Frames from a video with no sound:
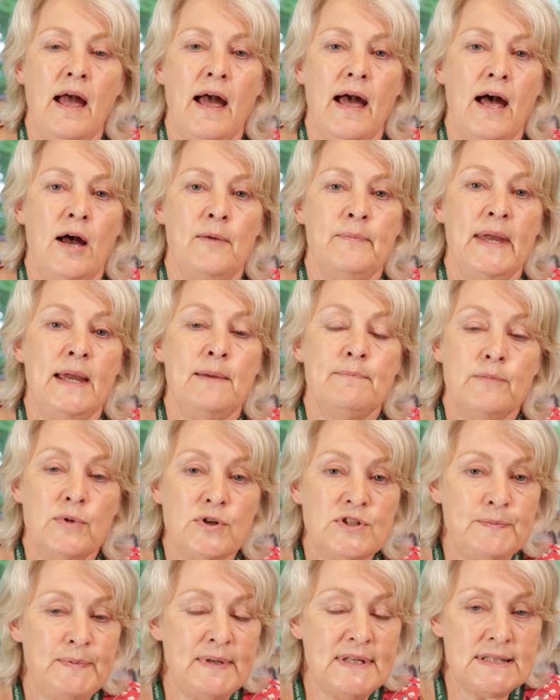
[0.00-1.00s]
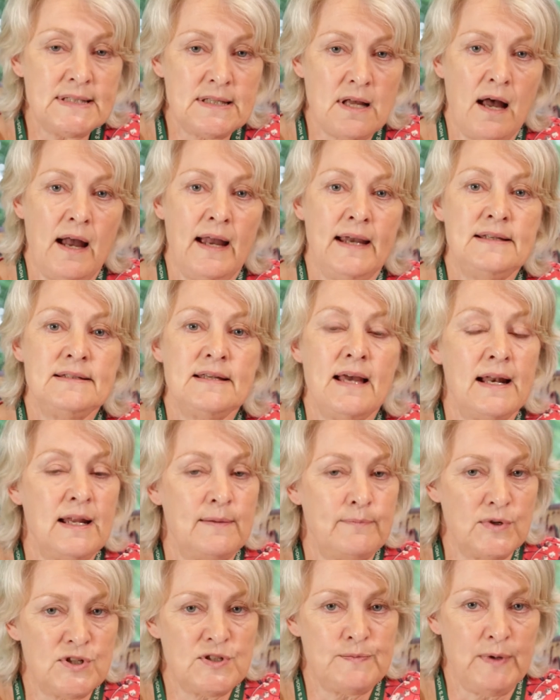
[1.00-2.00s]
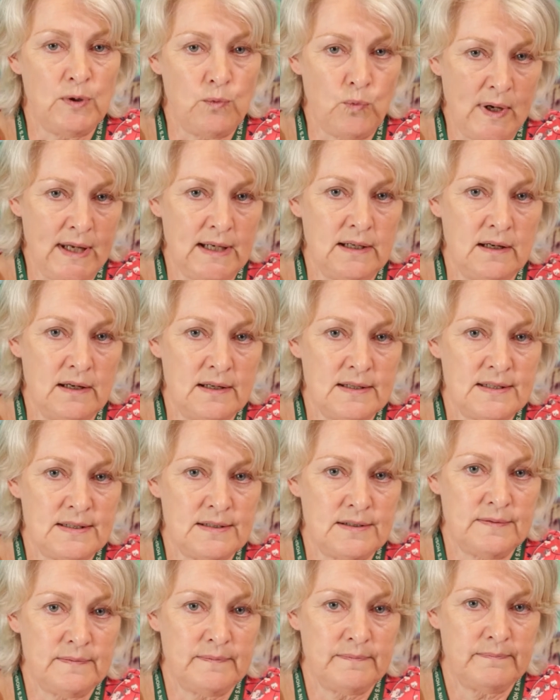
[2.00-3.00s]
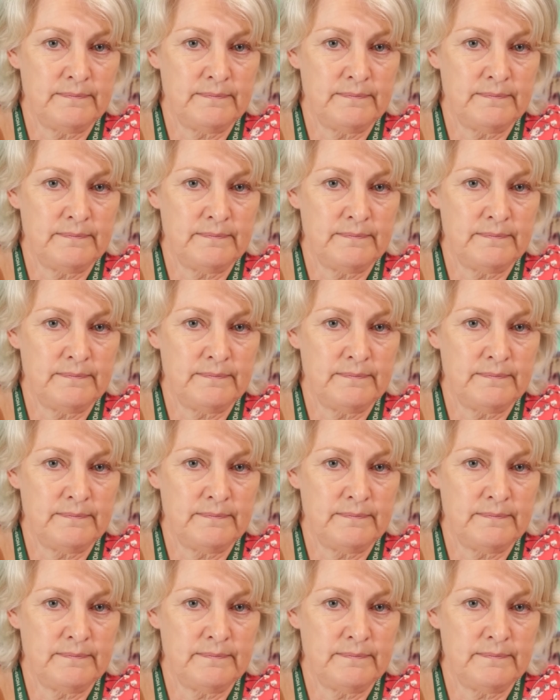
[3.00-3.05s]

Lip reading: It must be signed and it must be witnessed.